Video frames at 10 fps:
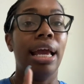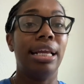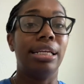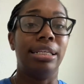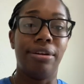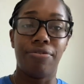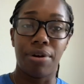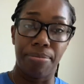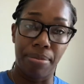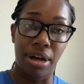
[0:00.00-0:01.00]
in a
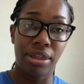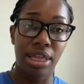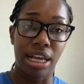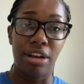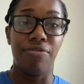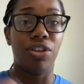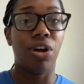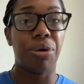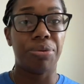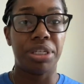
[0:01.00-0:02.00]
different month, even though
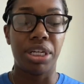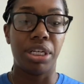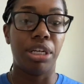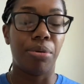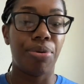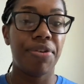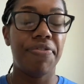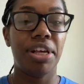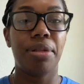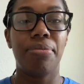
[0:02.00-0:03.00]
I was still in a
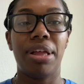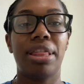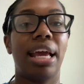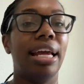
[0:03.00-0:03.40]
previous month,